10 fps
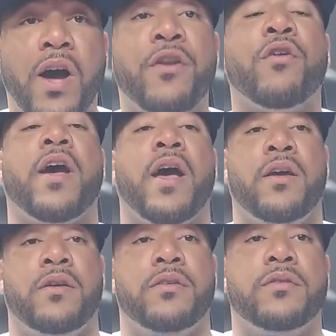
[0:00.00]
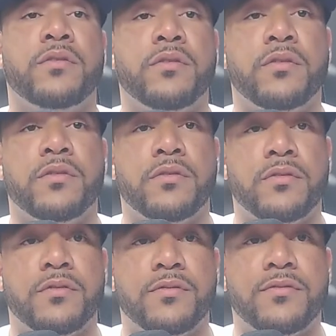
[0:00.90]
know that. Man, here you go.
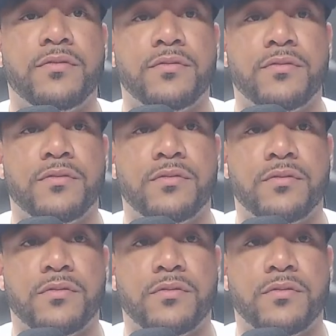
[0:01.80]
Pac